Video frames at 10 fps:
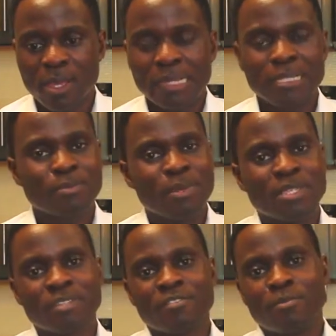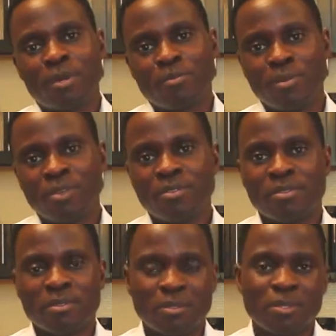And this message for my
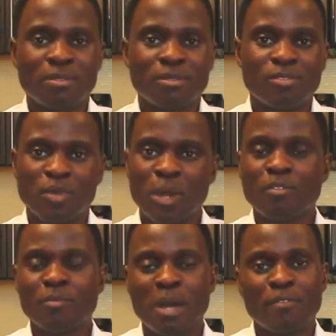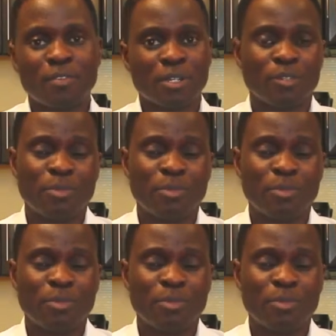brothers and sisters who come from Africa,